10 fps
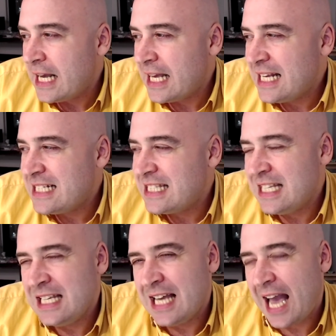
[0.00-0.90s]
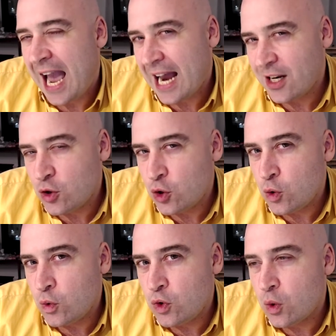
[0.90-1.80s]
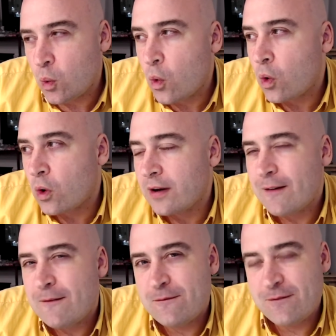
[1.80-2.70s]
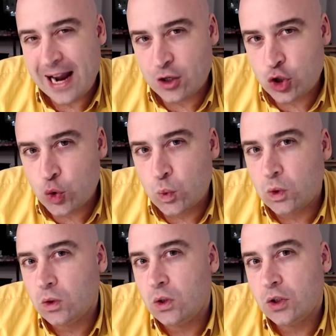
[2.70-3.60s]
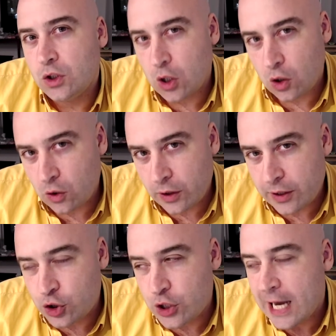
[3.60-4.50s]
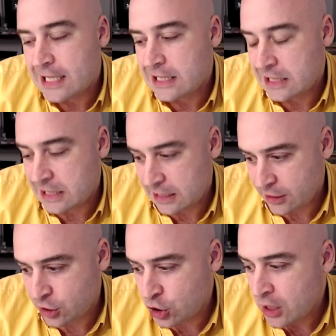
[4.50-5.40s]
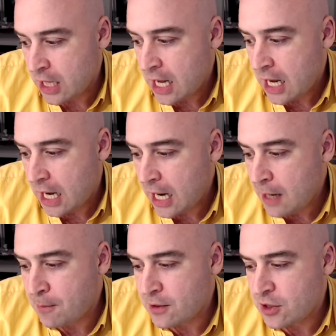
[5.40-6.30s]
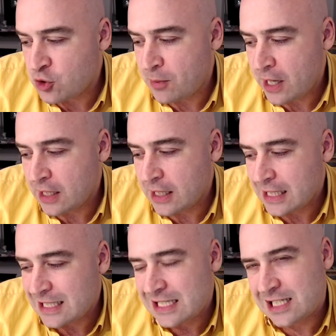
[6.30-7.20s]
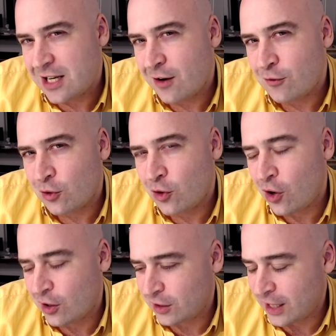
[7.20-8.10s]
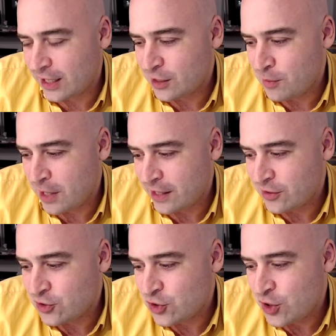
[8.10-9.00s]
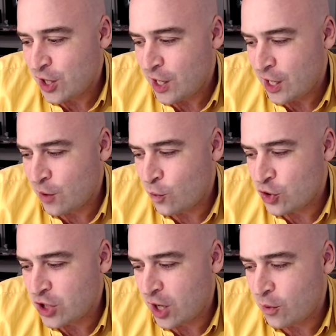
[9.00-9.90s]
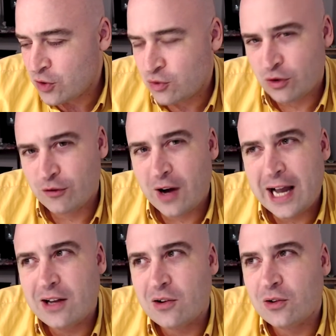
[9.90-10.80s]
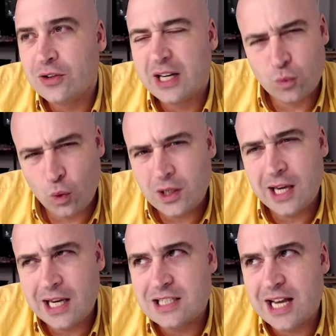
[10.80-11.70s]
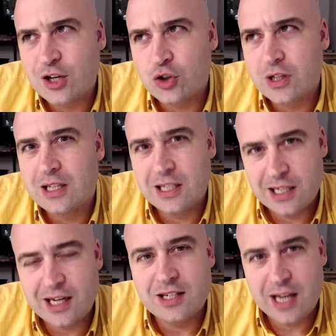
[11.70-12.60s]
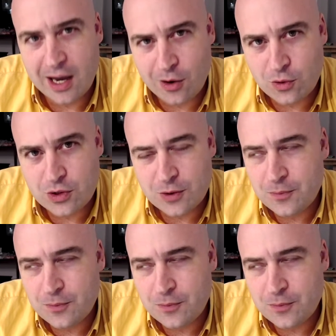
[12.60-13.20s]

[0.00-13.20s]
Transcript: is the attitude toward factual knowledge as such. I participated in several online debates in which I was reviled, and in one case actually kicked out,